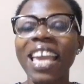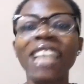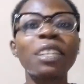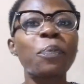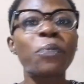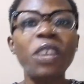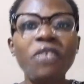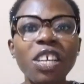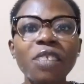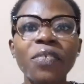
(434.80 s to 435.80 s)
In the
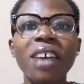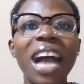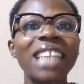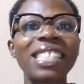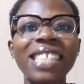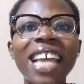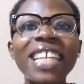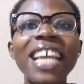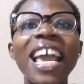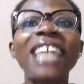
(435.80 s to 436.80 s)
previous video, I
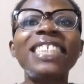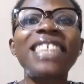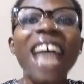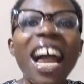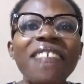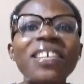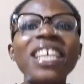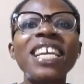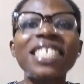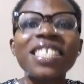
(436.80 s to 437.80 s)
said there
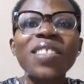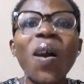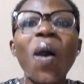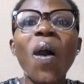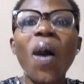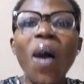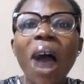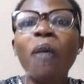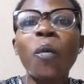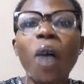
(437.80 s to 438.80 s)
is no
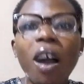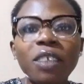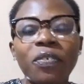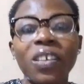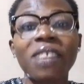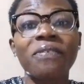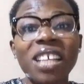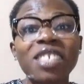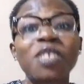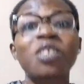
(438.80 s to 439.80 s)
award for the
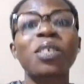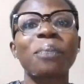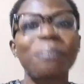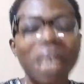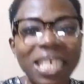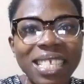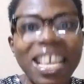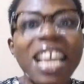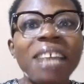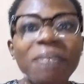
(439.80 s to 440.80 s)
first to submit.
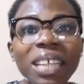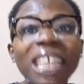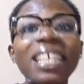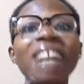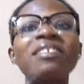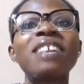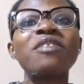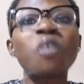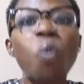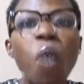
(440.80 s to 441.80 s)
Rather, there is a
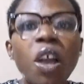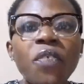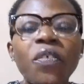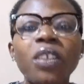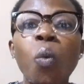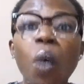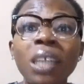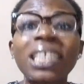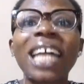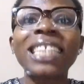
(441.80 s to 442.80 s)
reward for the
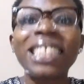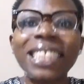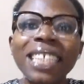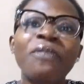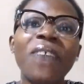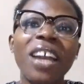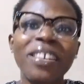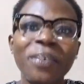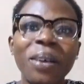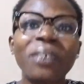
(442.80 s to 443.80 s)
one that did
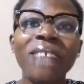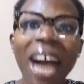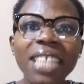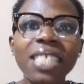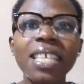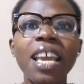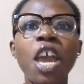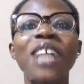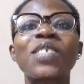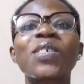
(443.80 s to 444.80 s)
very well, right?
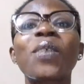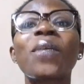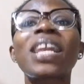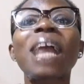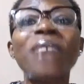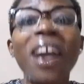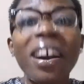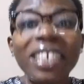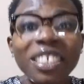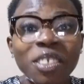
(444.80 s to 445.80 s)
So when I'm
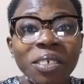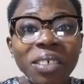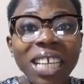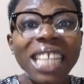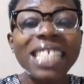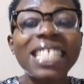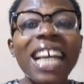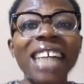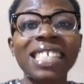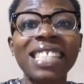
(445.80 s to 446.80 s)
going through it, the
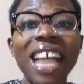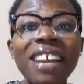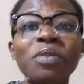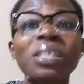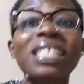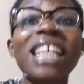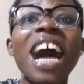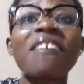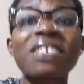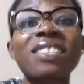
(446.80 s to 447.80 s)
asterisk will
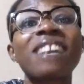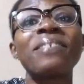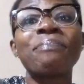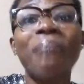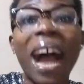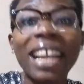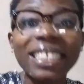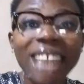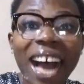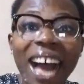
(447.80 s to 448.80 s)
serve as a reminder